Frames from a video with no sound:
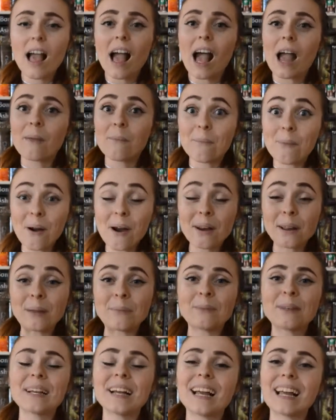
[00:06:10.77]
I bought it
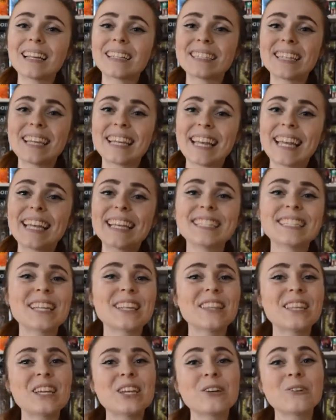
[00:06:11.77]
because it is the